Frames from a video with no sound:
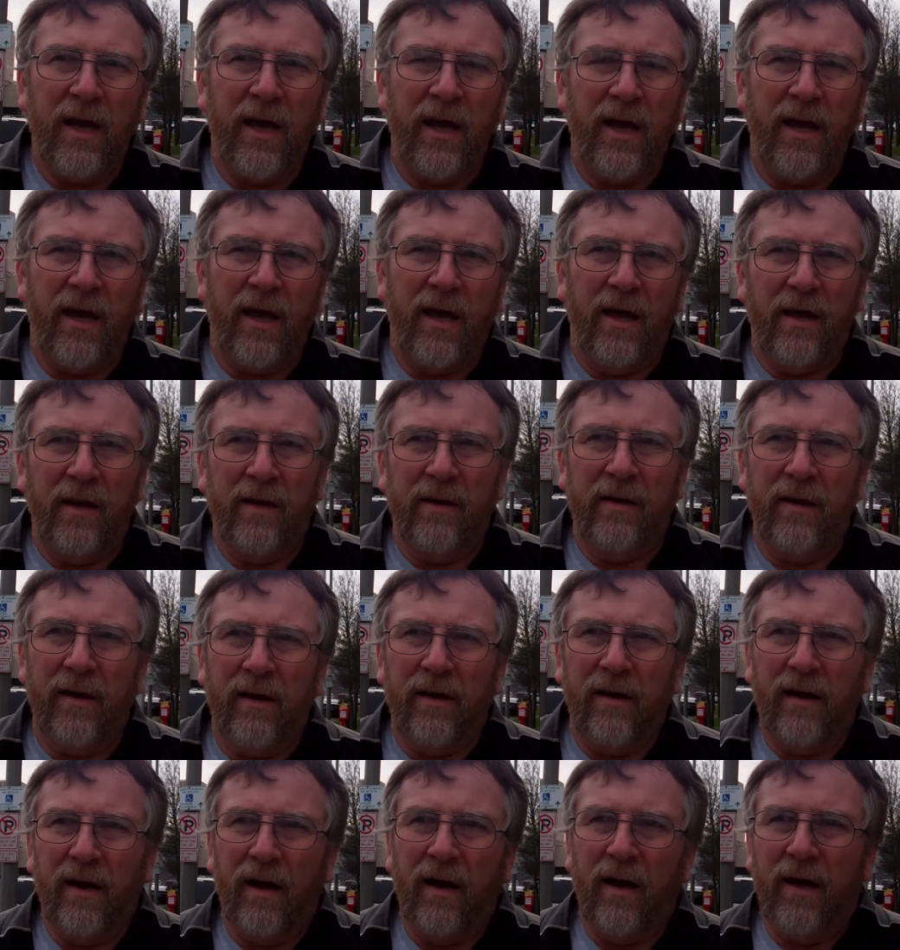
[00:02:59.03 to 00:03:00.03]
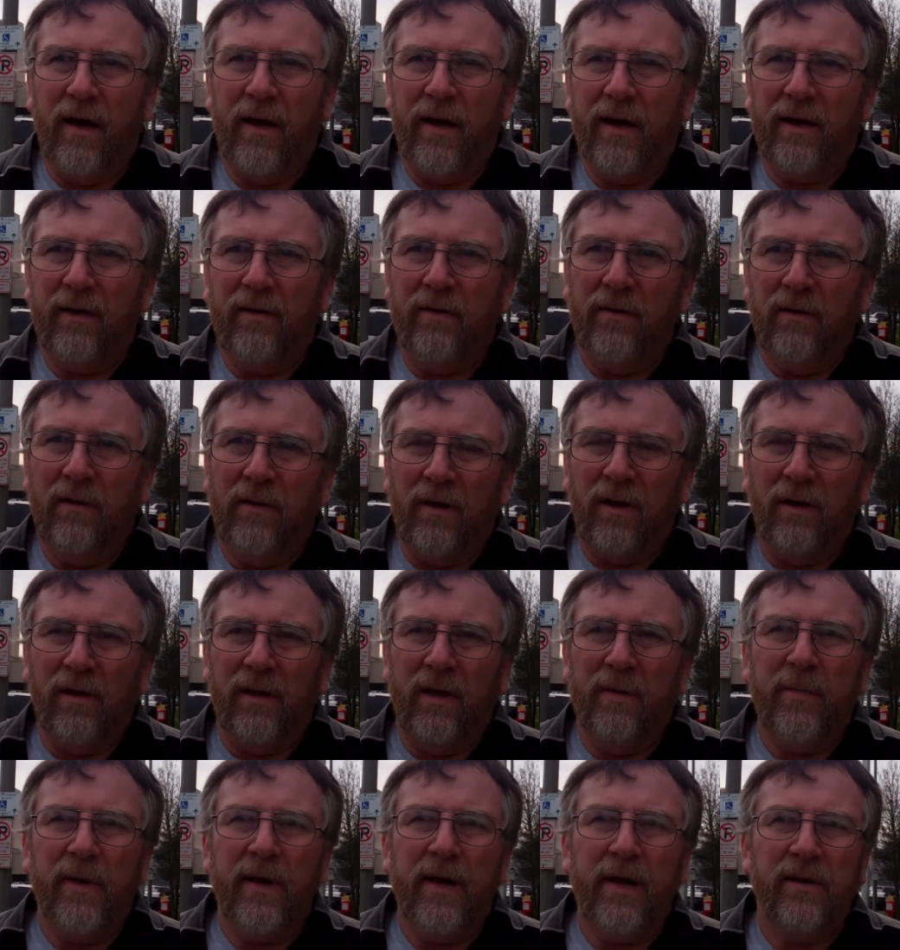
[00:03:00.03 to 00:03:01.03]
And it
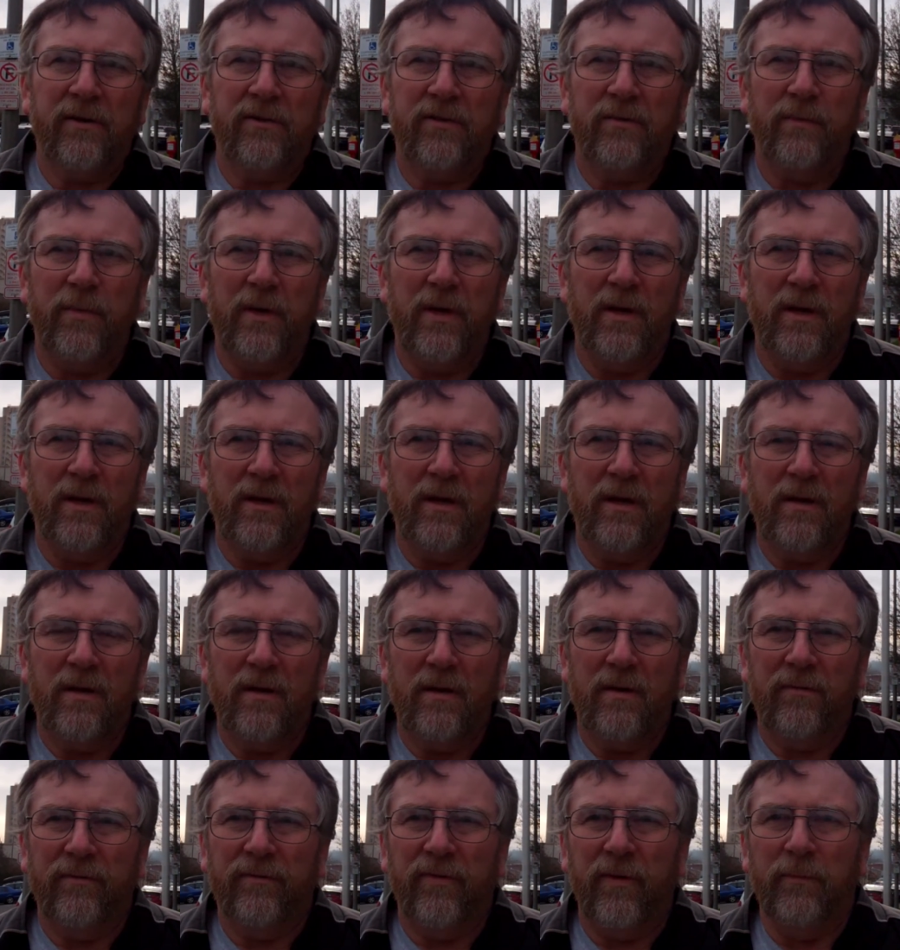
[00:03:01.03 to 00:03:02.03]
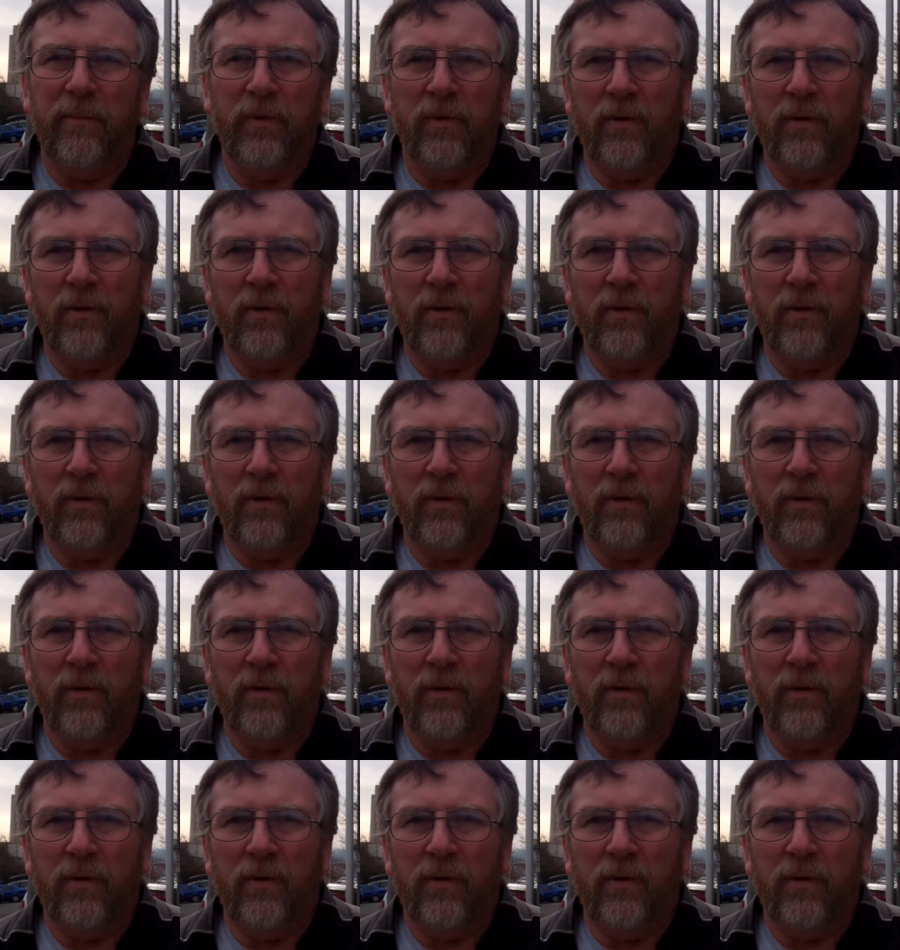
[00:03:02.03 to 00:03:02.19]
eliminates me from